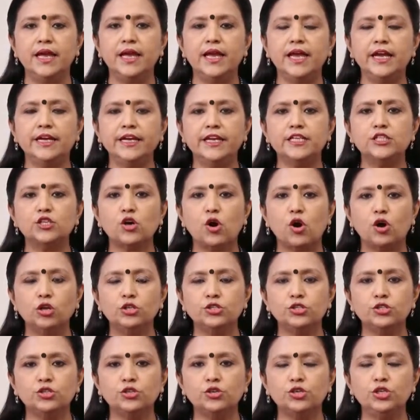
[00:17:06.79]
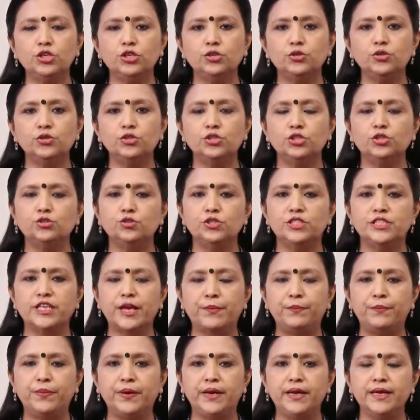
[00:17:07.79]
It is also used to
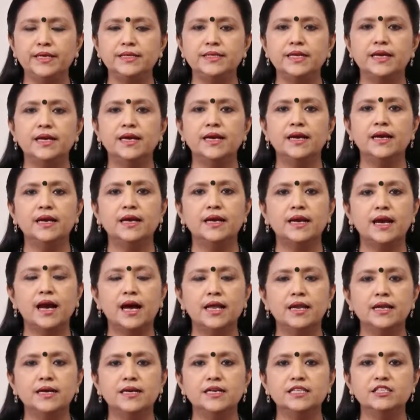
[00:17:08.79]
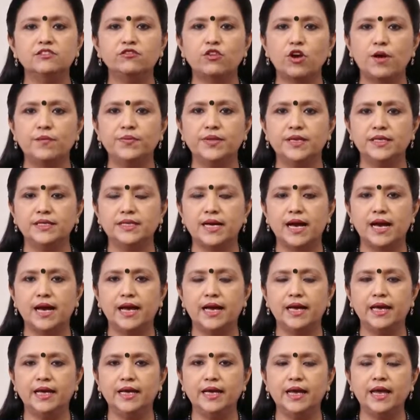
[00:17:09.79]
separate colors from the
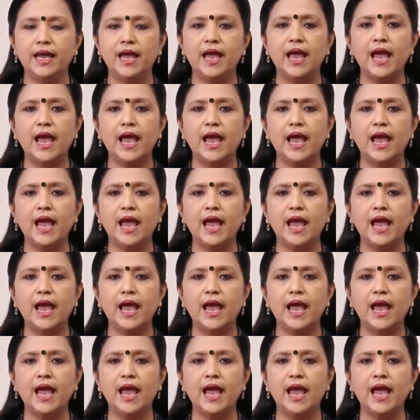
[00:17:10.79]
dye